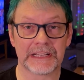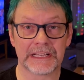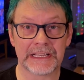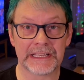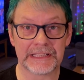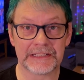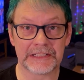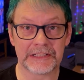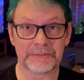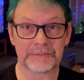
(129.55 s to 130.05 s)
I
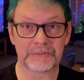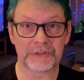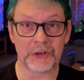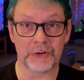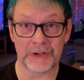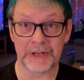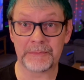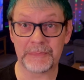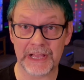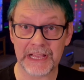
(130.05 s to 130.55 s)
end up
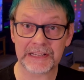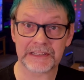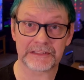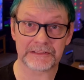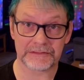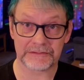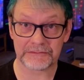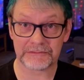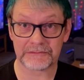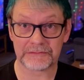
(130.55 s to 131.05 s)
going back
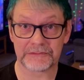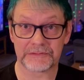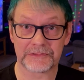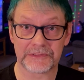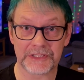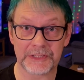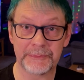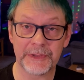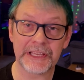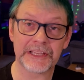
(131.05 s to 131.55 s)

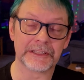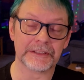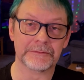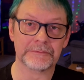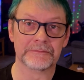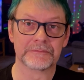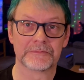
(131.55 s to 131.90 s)
to bed